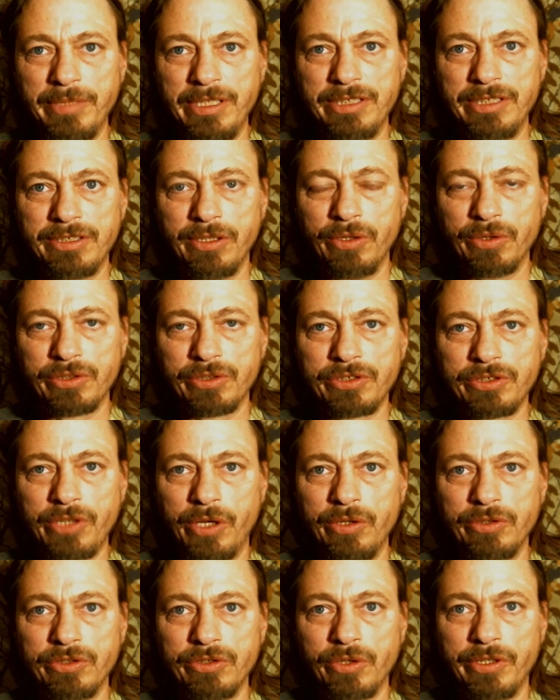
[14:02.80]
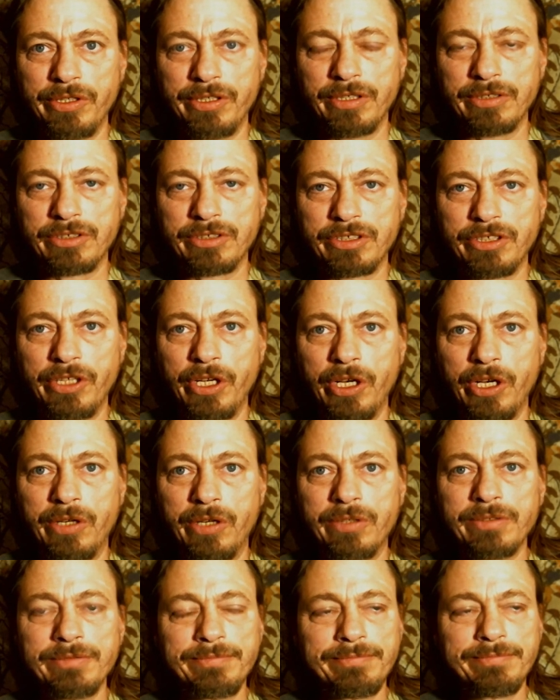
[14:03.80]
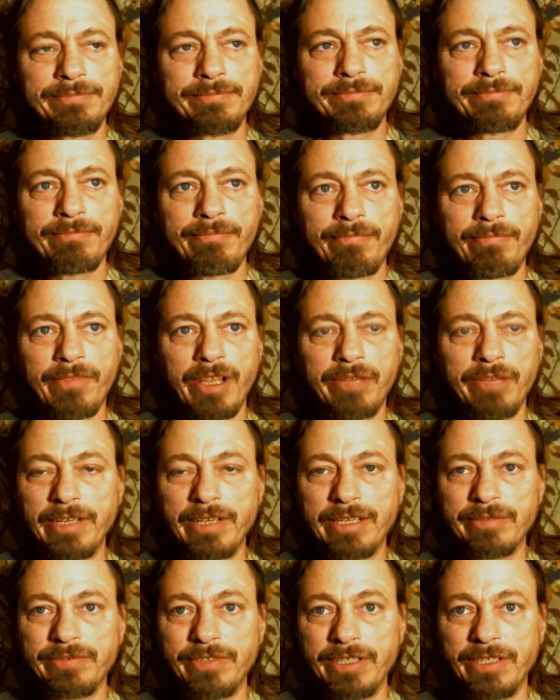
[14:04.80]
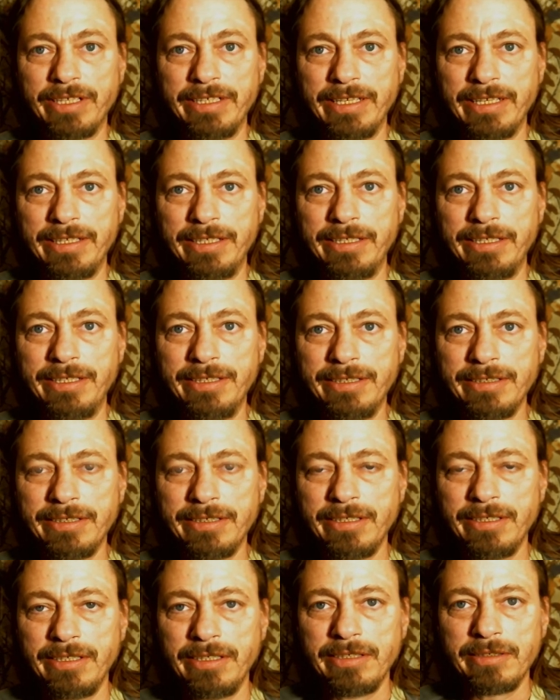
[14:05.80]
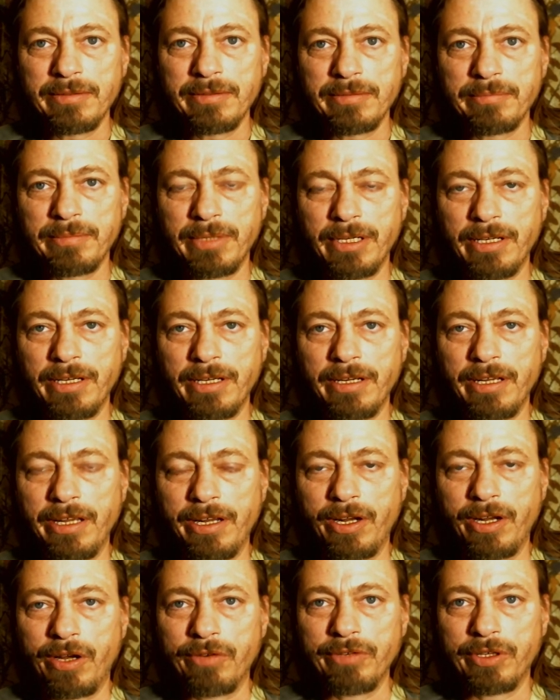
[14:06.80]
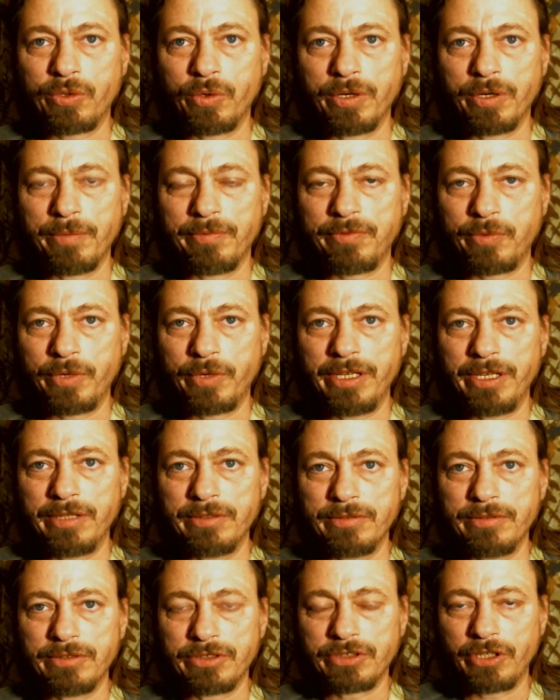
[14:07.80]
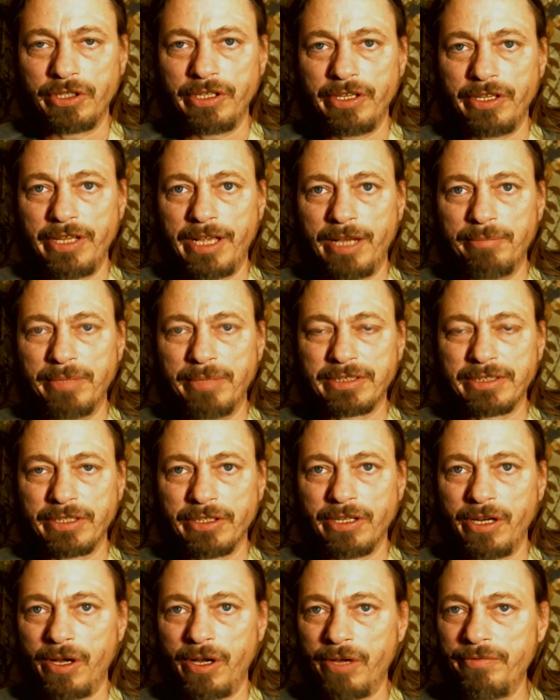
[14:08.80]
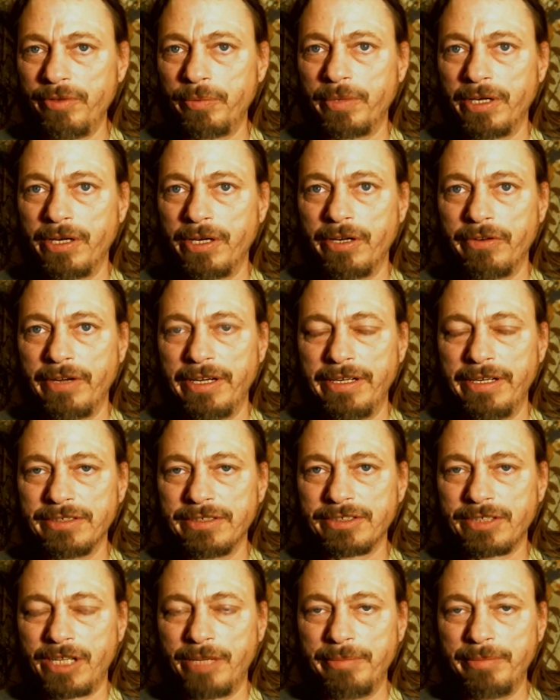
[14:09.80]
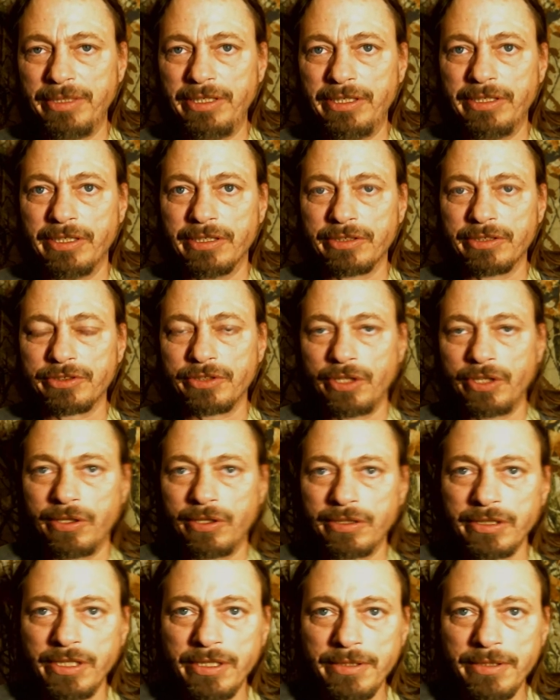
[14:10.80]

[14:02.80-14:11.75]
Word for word: of these little stones on the snow if I can find any. But and I'll record them for you and show you them. But they're everywhere right this time of year, so